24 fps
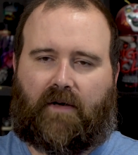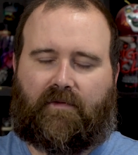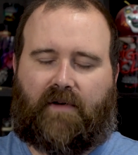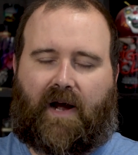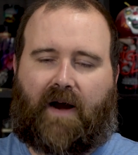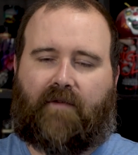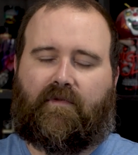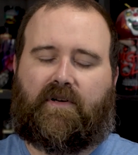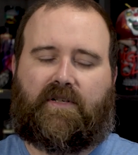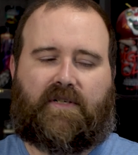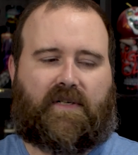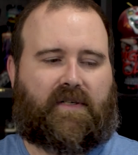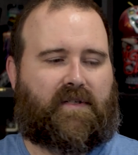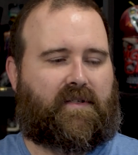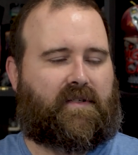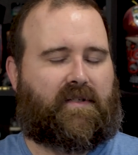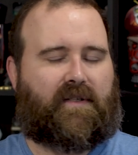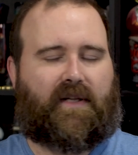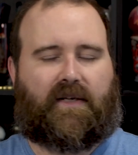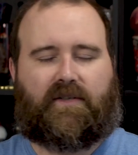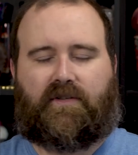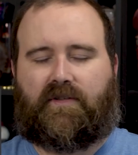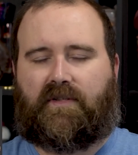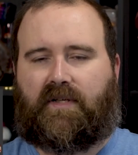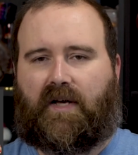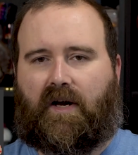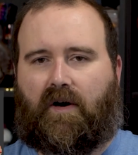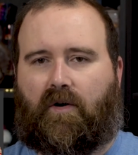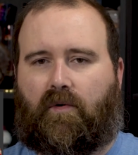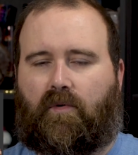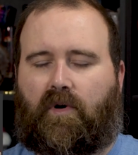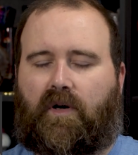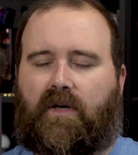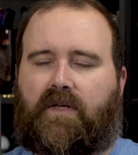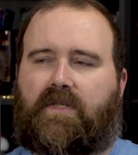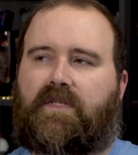averages. That's just how
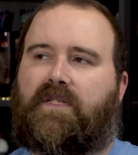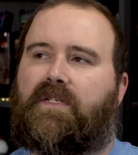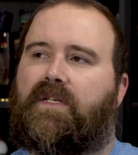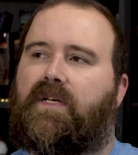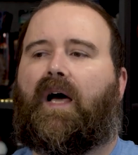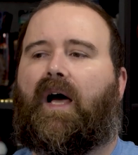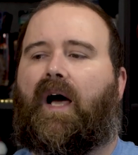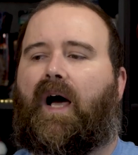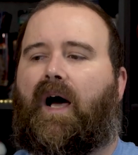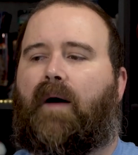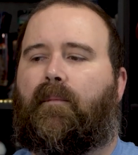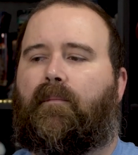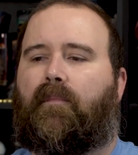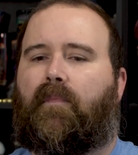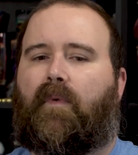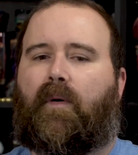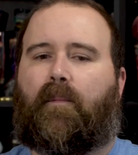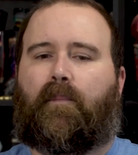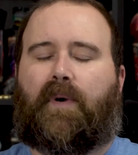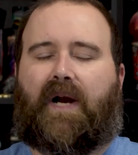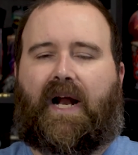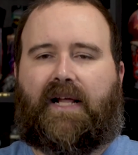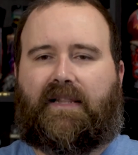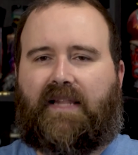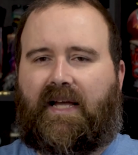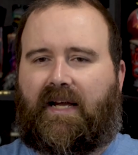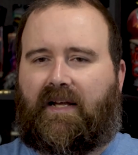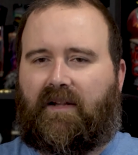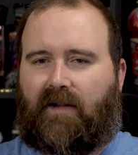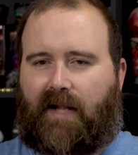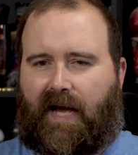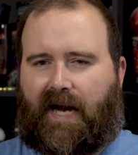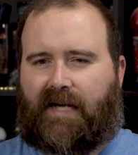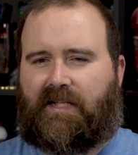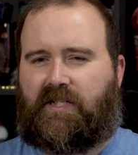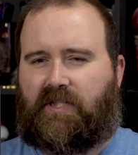it works. But I think
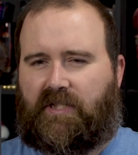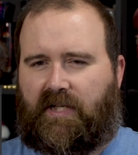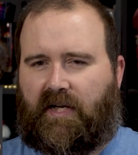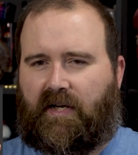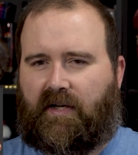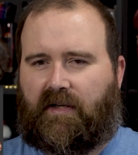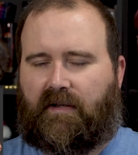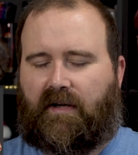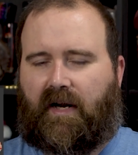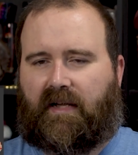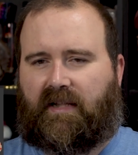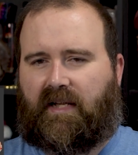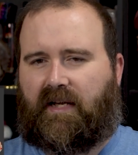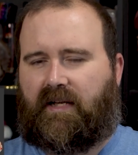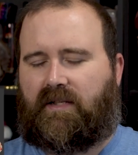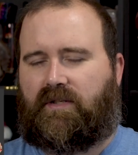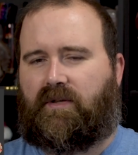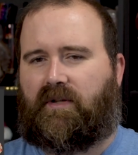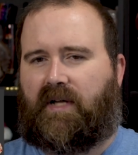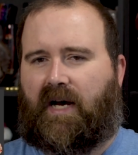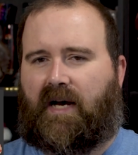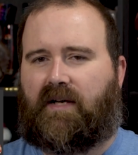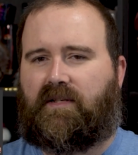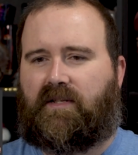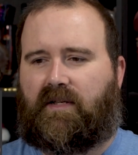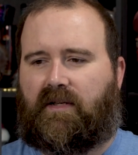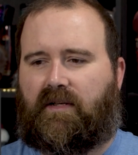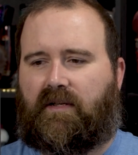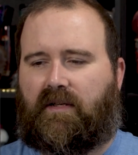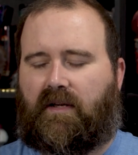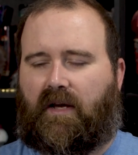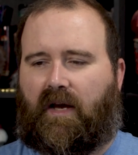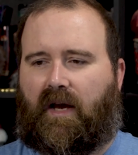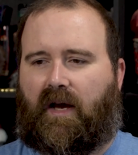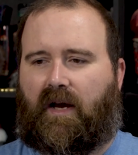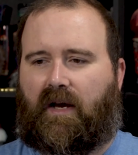last year,
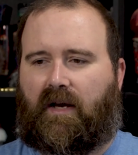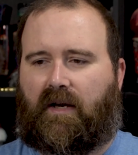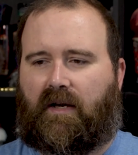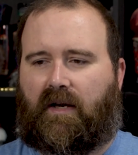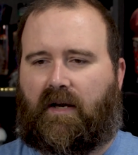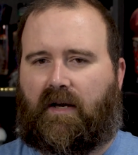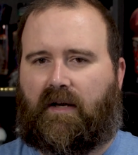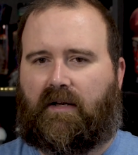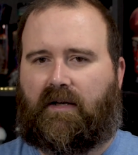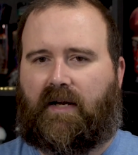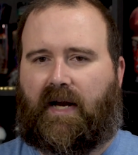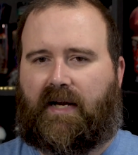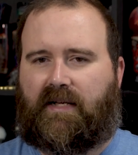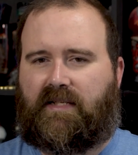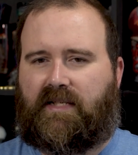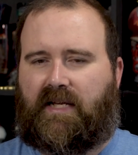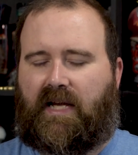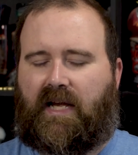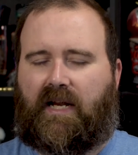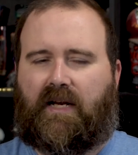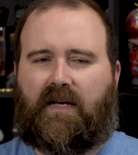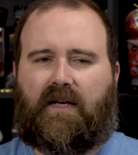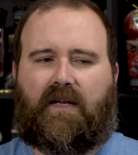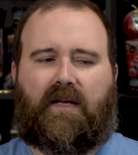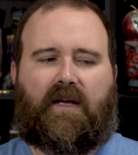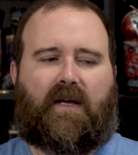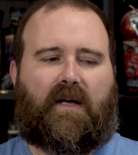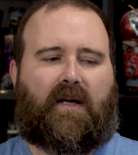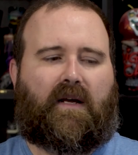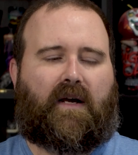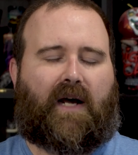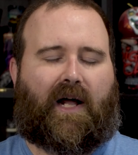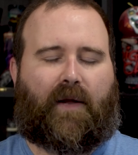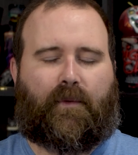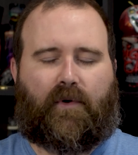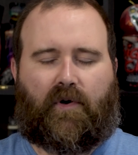2019,
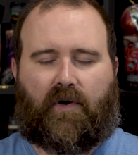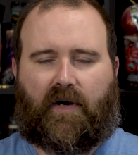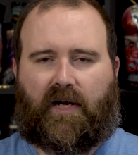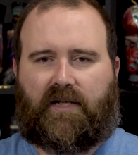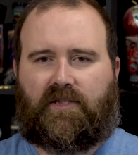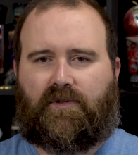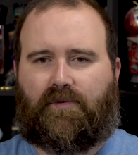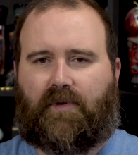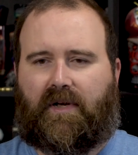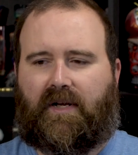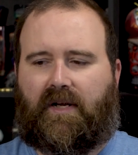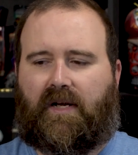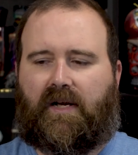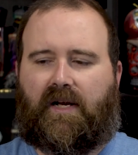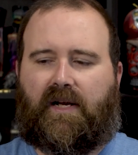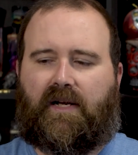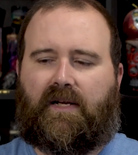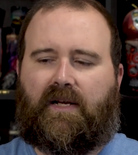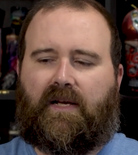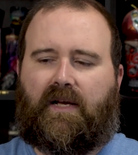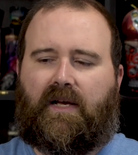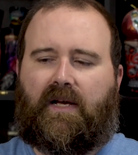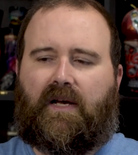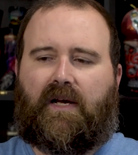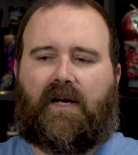Halloween Horror Nights 29,